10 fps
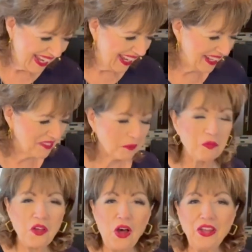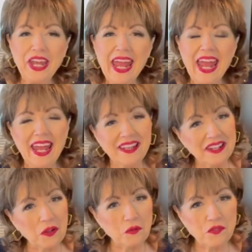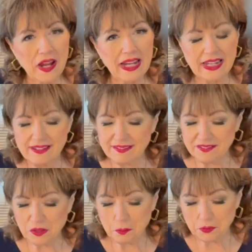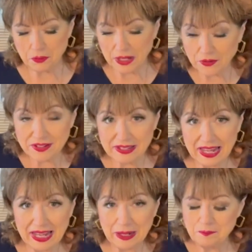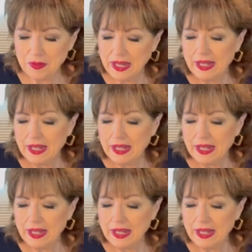and some thought. And then on Fridays, it's our prayer time.